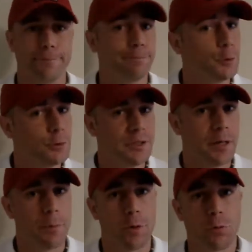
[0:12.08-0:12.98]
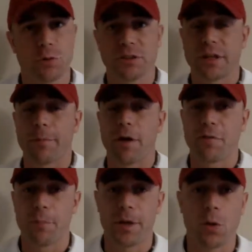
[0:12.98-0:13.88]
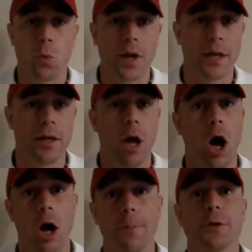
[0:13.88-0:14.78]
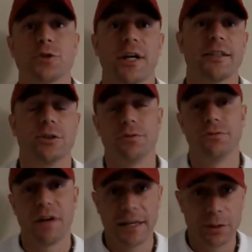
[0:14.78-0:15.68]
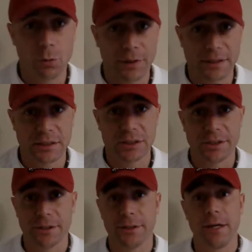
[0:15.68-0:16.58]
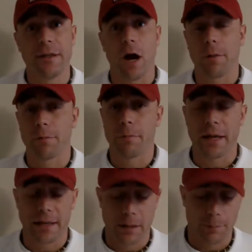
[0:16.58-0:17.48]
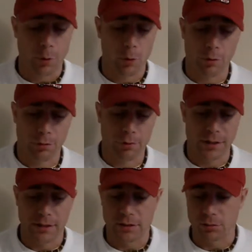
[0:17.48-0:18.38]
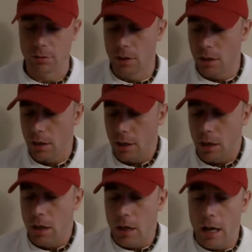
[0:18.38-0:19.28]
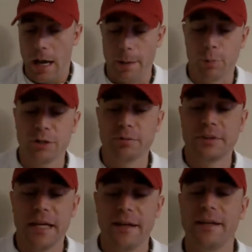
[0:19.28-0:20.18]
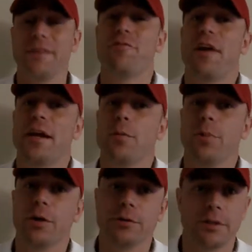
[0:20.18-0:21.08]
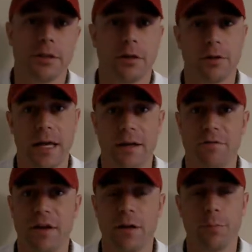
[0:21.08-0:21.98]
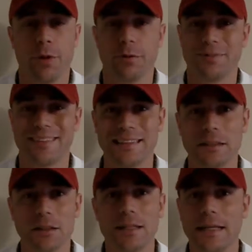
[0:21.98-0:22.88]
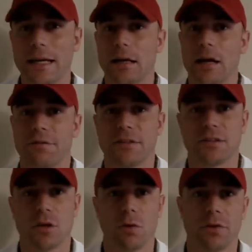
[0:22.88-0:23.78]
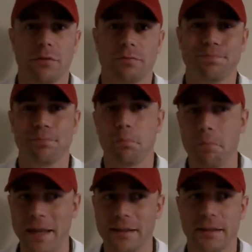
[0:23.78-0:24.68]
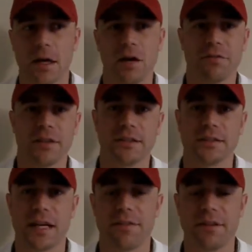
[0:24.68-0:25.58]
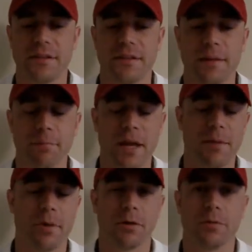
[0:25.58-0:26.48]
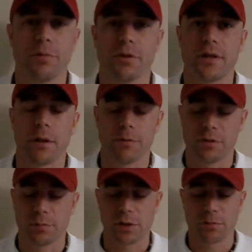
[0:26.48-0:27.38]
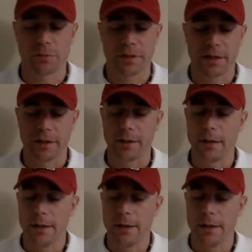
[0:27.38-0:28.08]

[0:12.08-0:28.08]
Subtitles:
Louisiana Monroe just coming off a big win. Auburn trying to find a win this year. Auburn may end up 0-3 in this one. Presbyterian and Vanderbilt. Okay, Vanderbilt, they're looking to get an offense going, mainly confidence, and I think that they may be able to build that with this Presbyterian.